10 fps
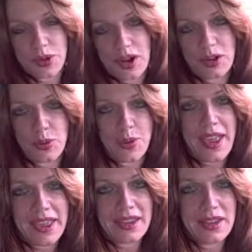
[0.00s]
We're on our
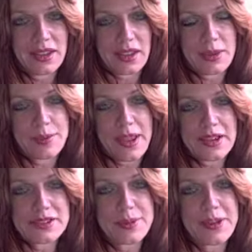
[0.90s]
way, my
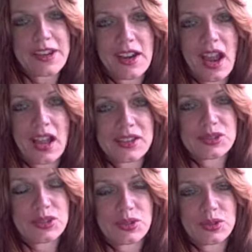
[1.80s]
husband and I,
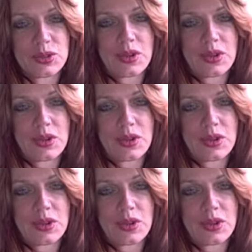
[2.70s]
to